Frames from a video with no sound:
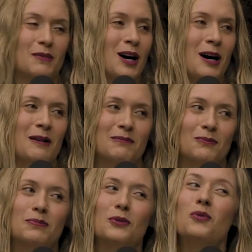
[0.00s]
Mom,
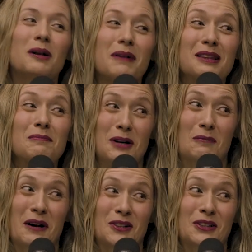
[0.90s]
but what about the
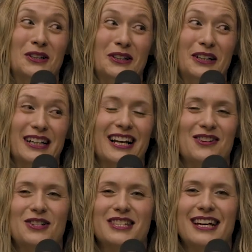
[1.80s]
belt buckle? And I
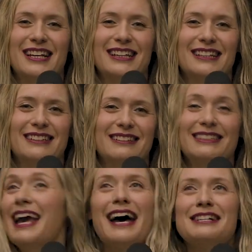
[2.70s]
was just like,
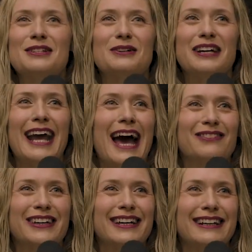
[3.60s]
yes, you can
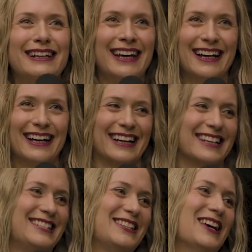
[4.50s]
have it.
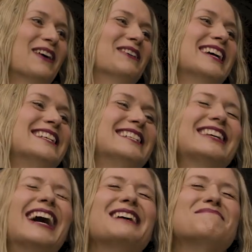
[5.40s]
So he's
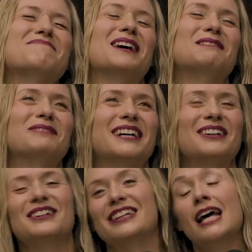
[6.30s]
got a belt
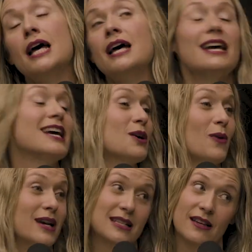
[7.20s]
buckle.
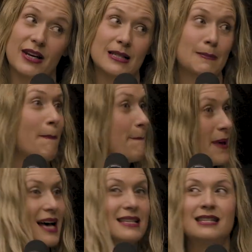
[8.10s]
Anyway, he's living his
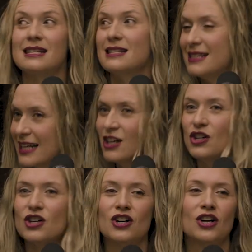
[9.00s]
best
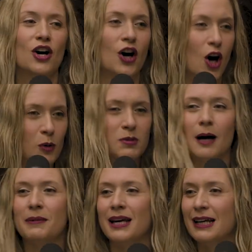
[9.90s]
senior
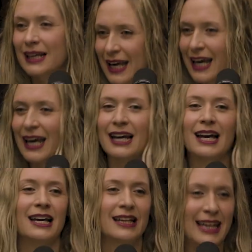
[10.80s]
homecoming king
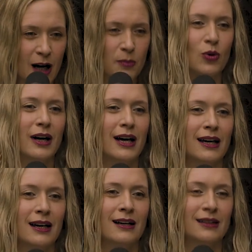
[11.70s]
cowboy
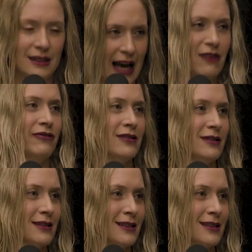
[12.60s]
life.